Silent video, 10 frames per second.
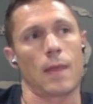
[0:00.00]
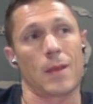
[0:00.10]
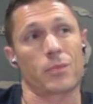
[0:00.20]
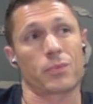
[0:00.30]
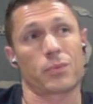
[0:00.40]

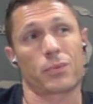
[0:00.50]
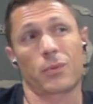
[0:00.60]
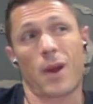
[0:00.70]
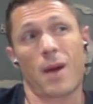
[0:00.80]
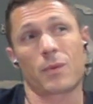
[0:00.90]
then
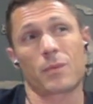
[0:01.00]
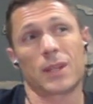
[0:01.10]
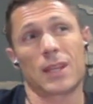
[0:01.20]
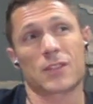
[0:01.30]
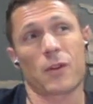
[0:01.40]

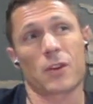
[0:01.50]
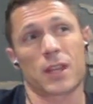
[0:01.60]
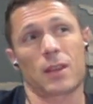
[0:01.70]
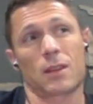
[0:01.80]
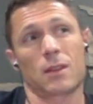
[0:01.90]
probably as far as
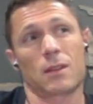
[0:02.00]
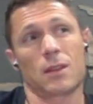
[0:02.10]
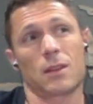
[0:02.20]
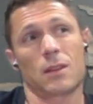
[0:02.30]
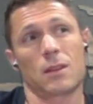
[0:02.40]
like,
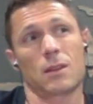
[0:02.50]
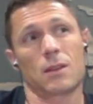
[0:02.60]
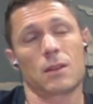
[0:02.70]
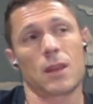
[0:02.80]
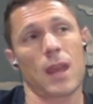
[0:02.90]

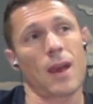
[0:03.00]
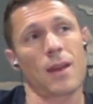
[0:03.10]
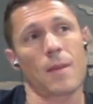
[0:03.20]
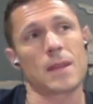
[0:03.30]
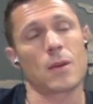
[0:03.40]

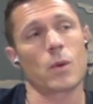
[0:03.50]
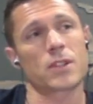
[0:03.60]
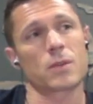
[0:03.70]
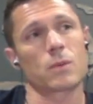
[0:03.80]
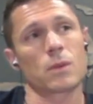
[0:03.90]
I mean,
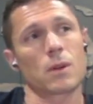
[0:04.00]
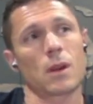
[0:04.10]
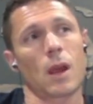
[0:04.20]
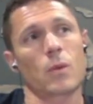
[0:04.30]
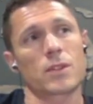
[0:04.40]

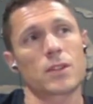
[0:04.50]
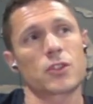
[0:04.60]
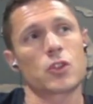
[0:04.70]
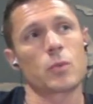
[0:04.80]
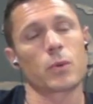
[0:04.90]
I wasn't
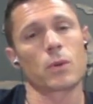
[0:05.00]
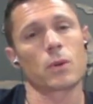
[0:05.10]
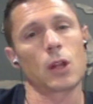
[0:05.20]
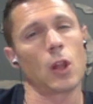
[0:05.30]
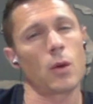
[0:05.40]

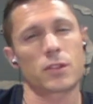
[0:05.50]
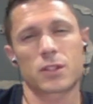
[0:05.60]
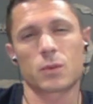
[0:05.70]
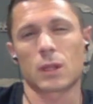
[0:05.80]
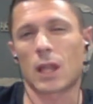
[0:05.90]
super close
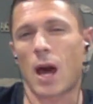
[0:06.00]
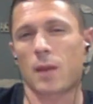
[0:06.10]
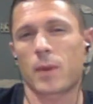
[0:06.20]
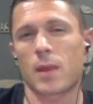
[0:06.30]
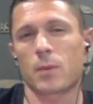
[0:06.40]
to a
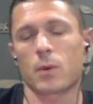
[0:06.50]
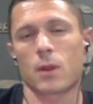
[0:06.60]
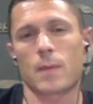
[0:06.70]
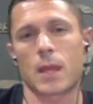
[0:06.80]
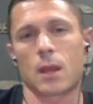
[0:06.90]
lot of
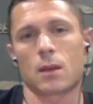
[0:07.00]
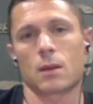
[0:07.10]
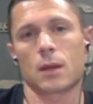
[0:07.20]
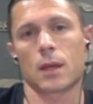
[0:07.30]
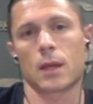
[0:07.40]
people. I
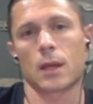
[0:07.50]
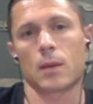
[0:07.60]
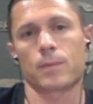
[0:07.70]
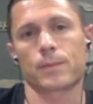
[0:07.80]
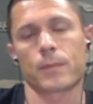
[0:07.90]
mean, I